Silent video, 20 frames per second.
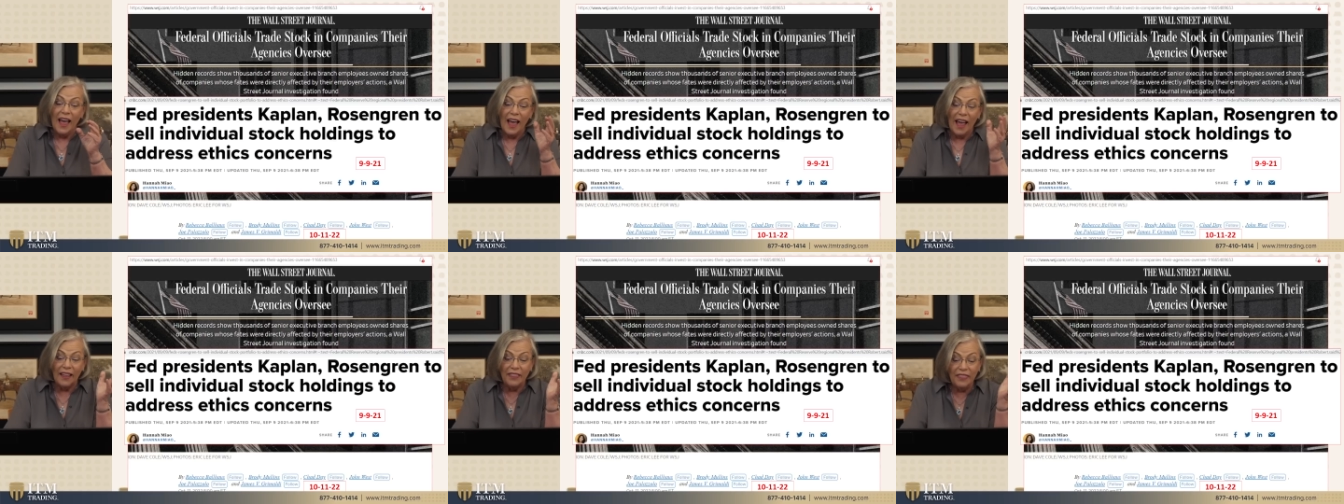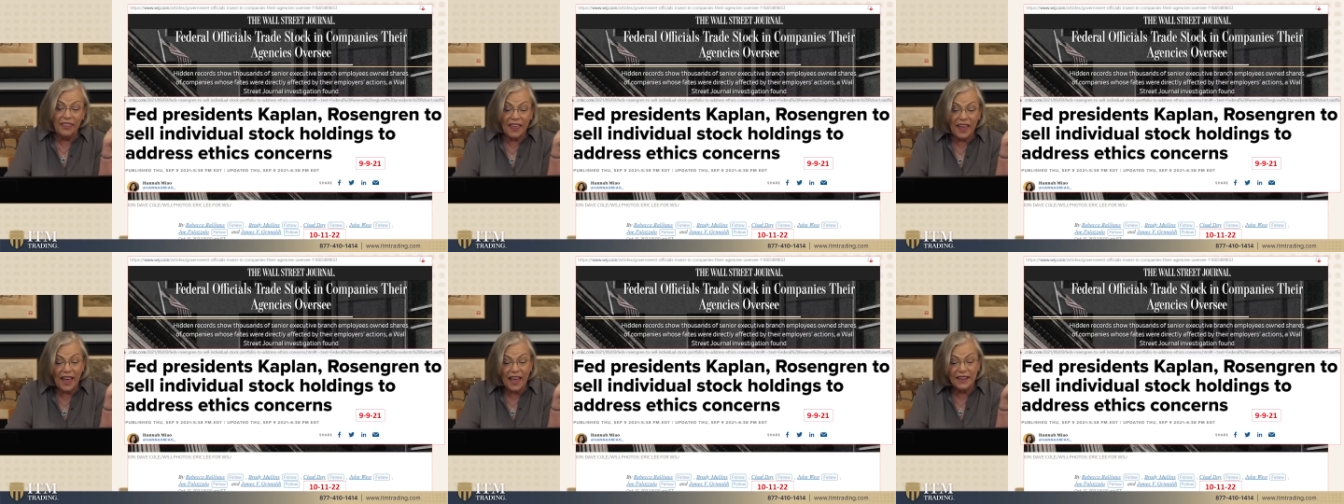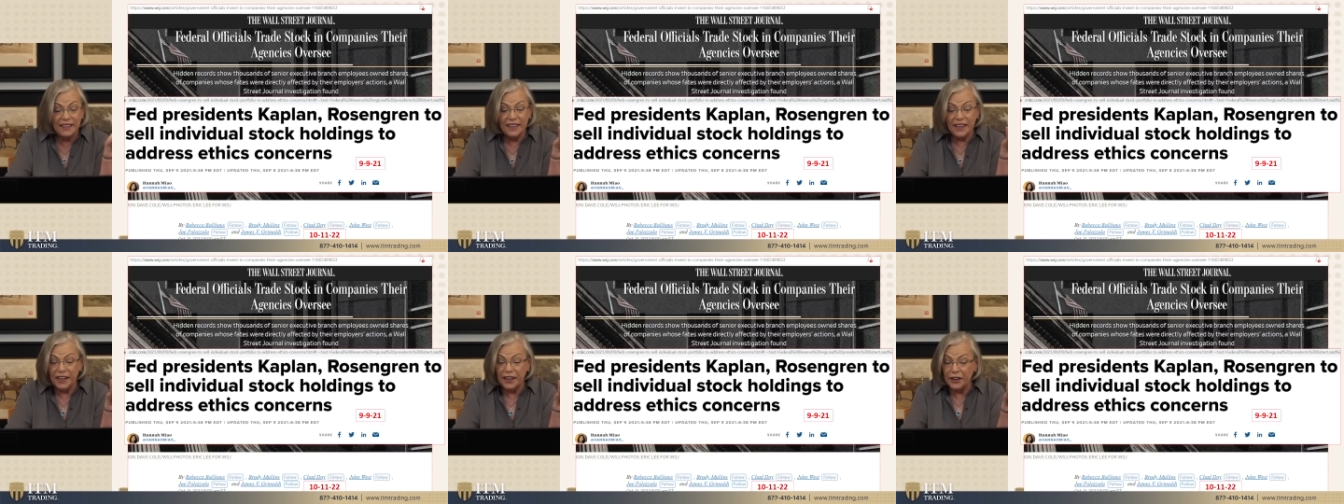And
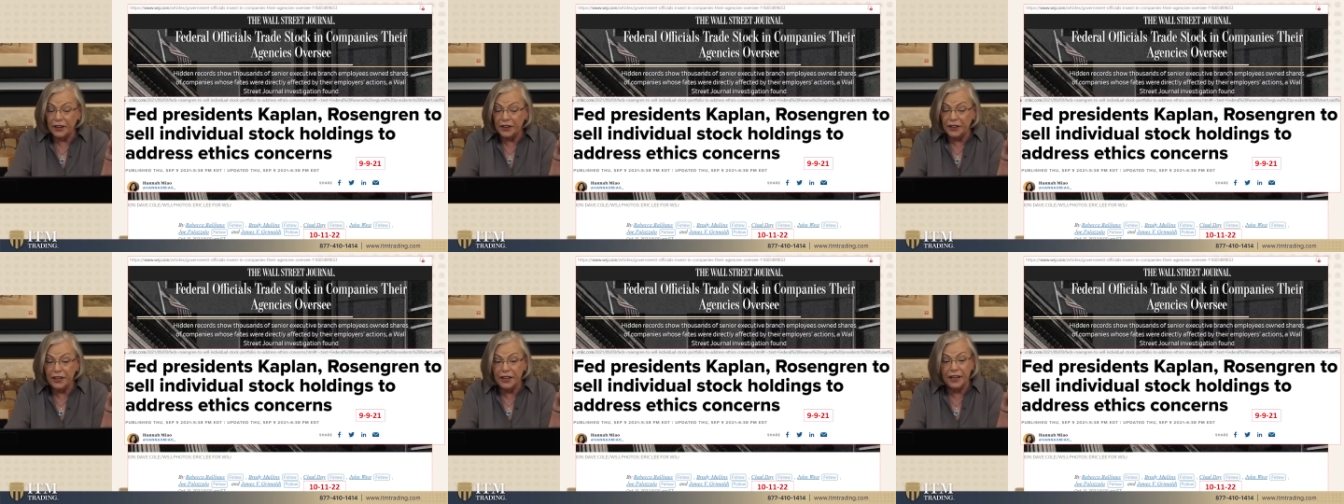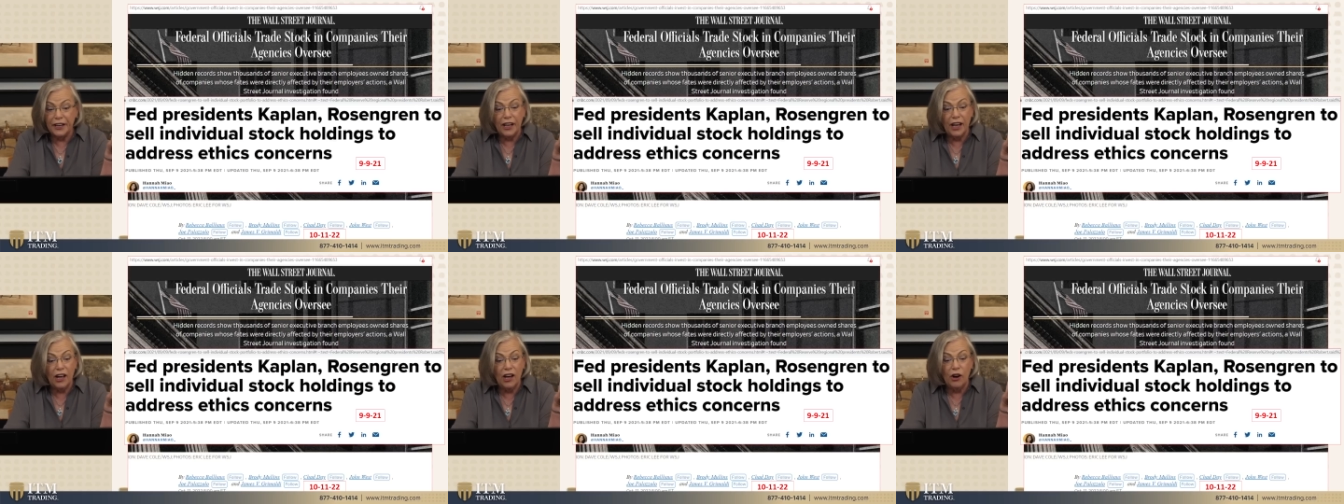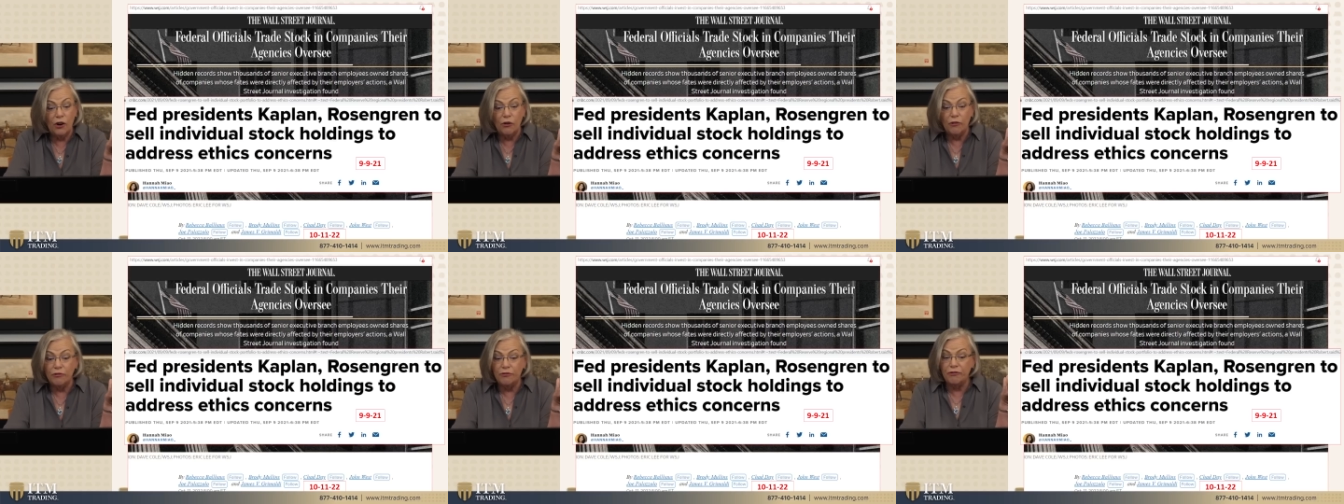then here you
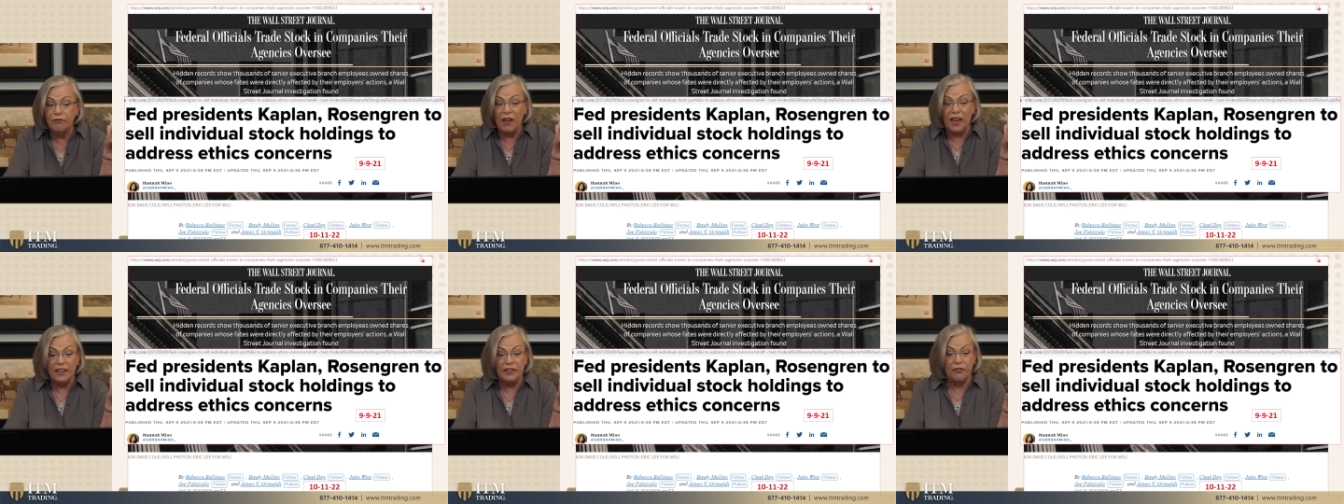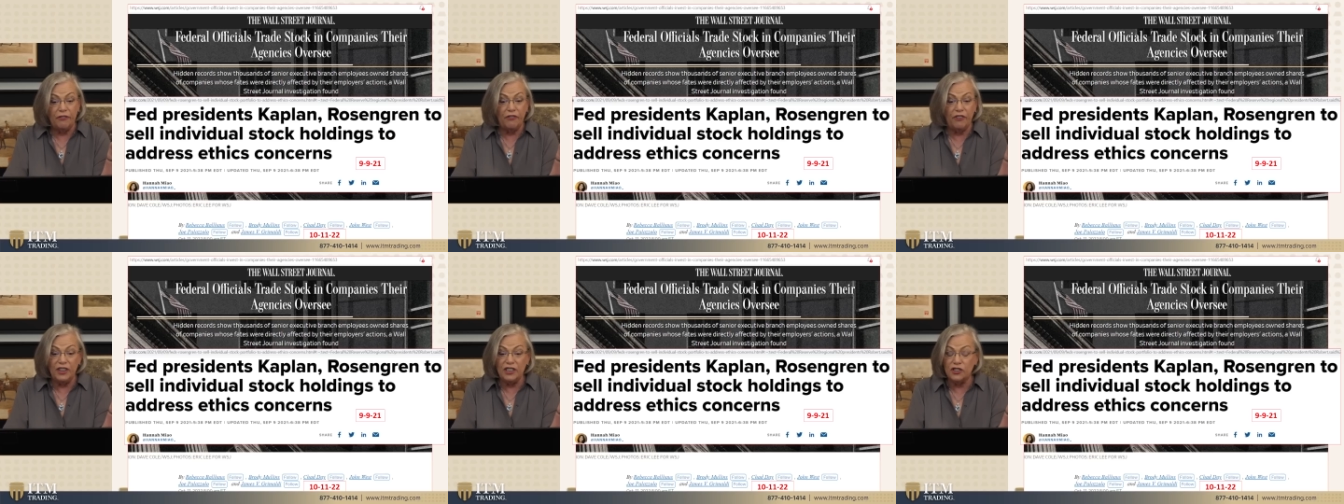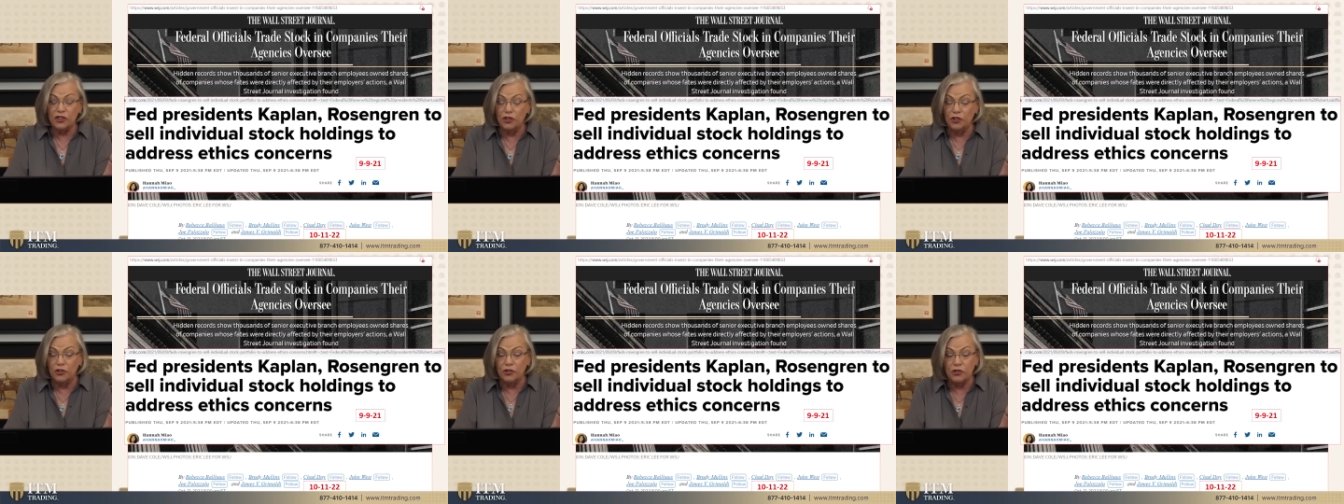go. Fed
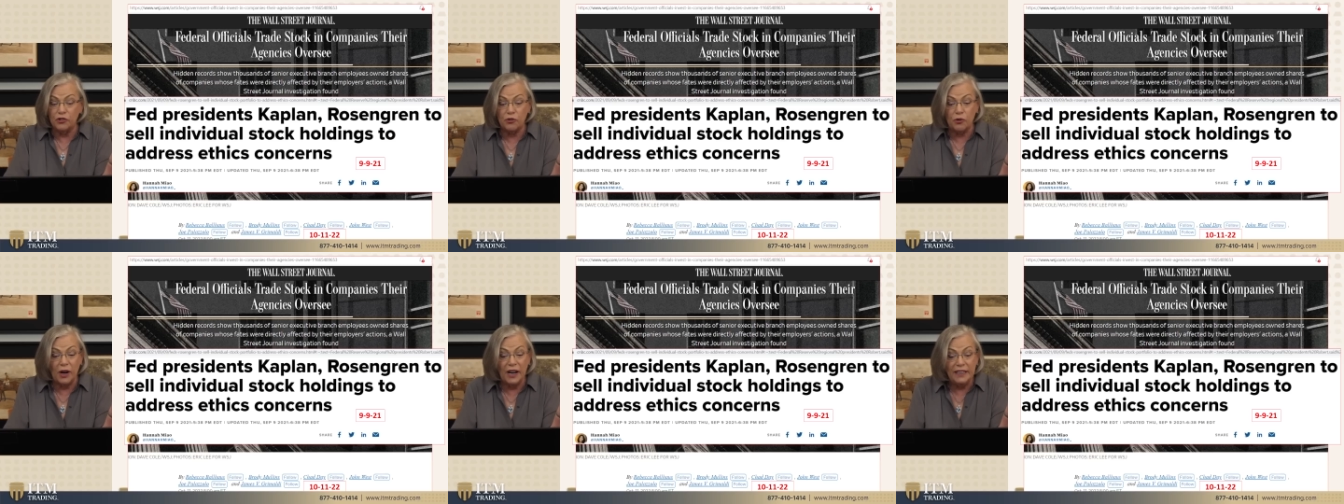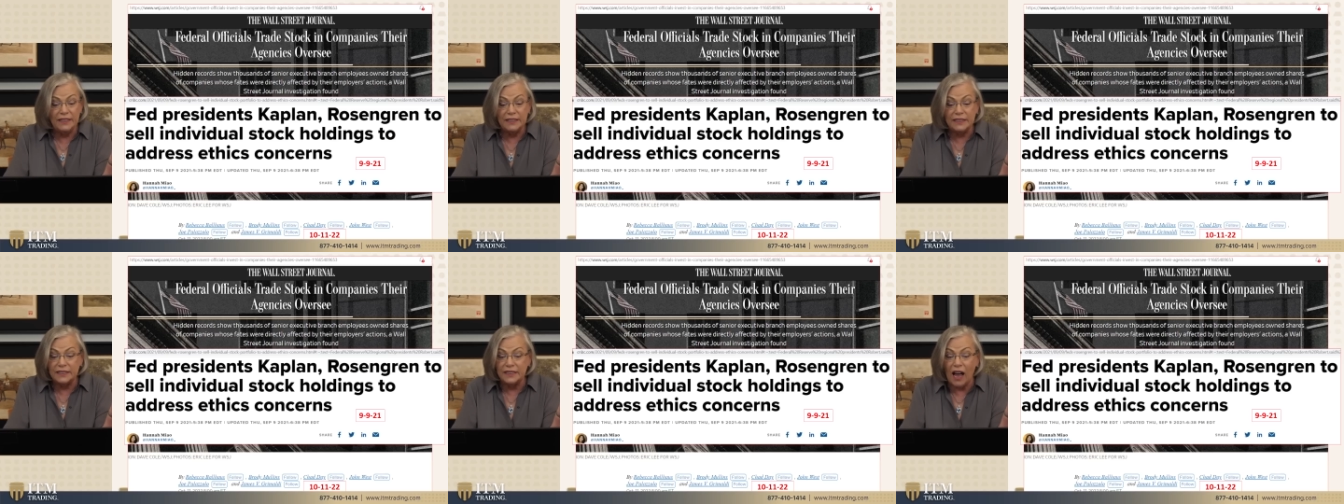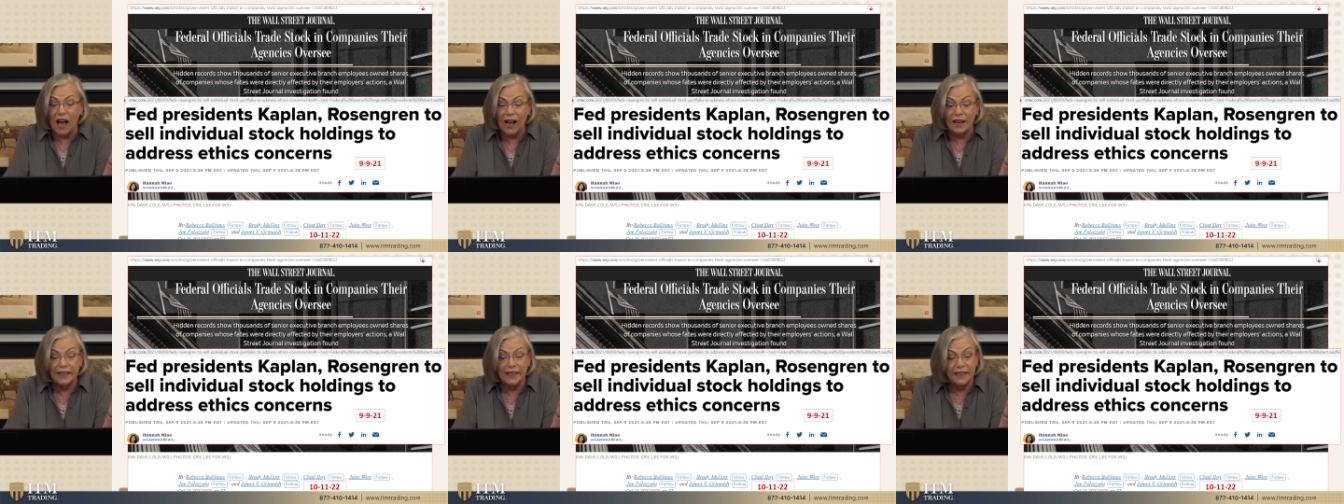officials trade
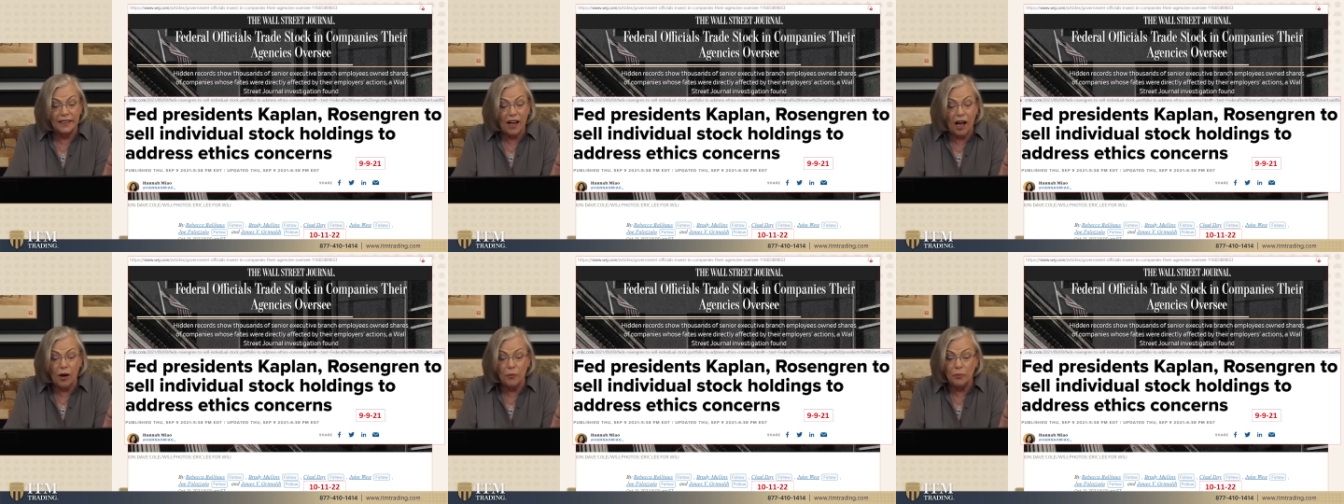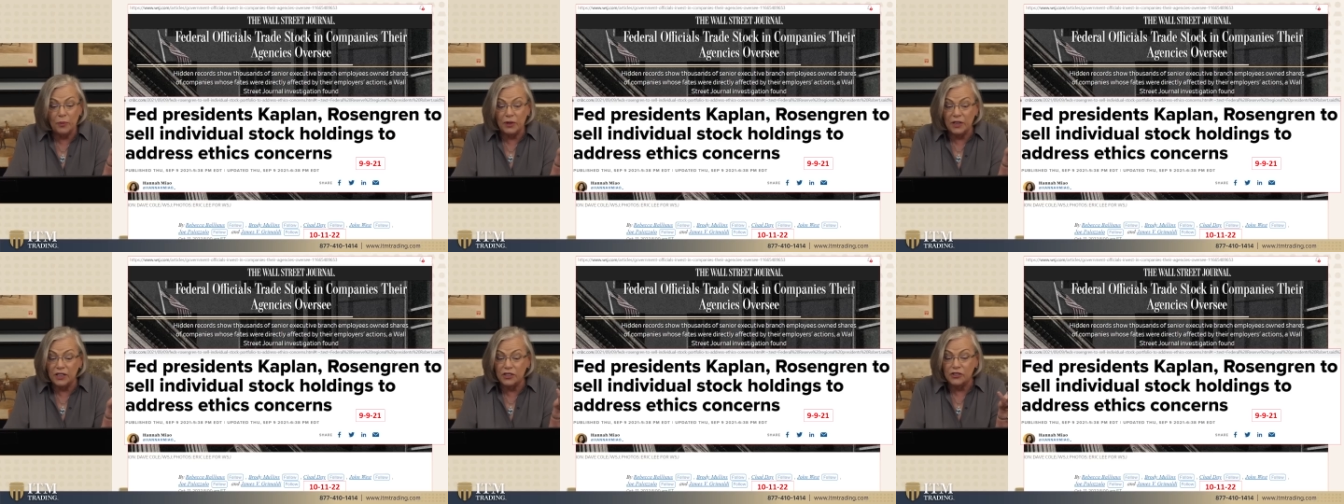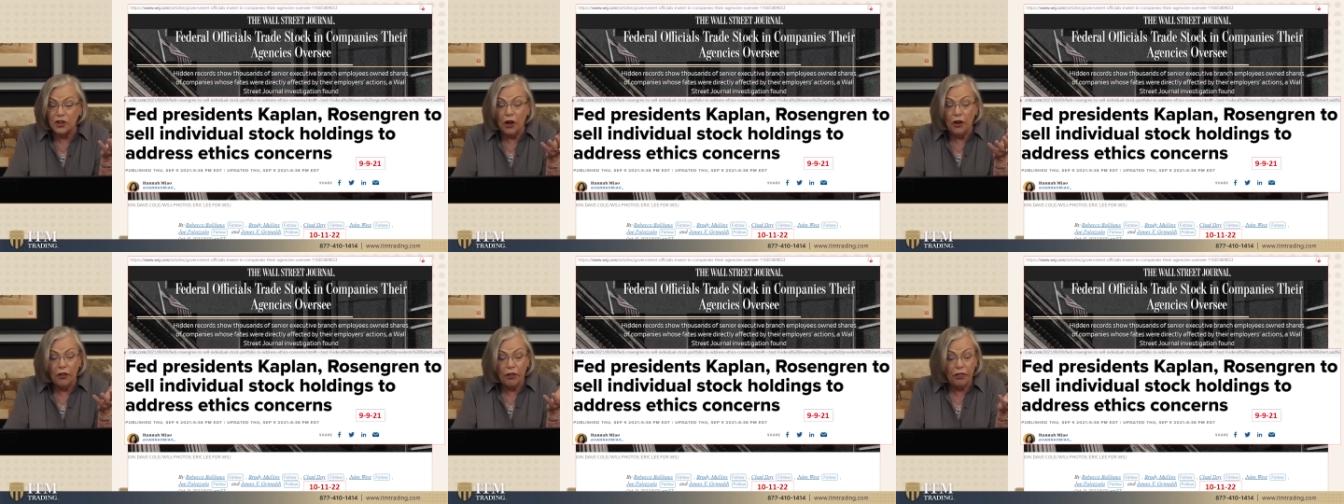stock in
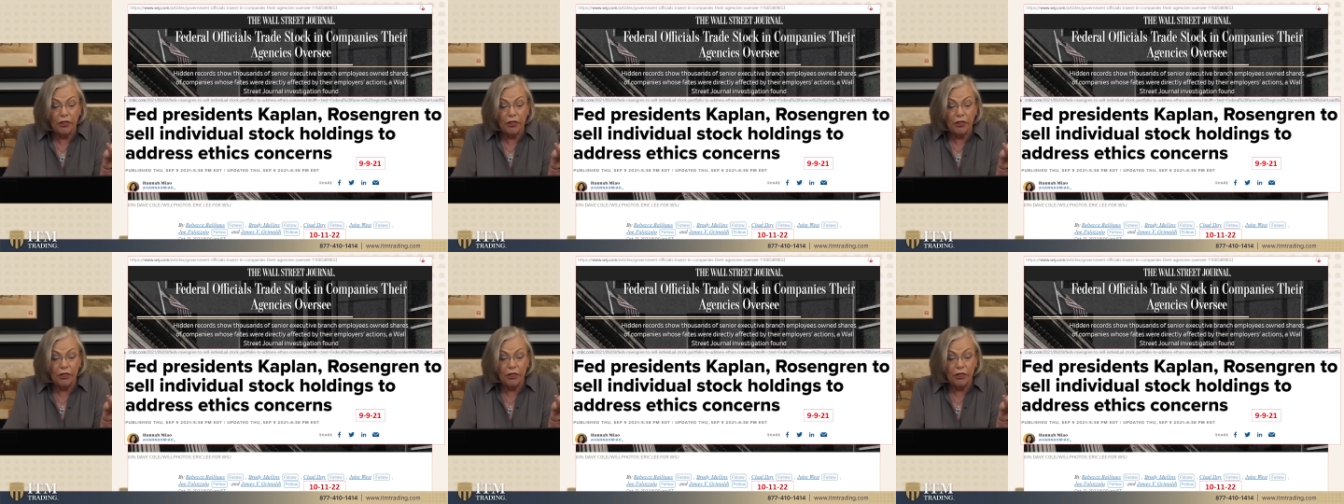companies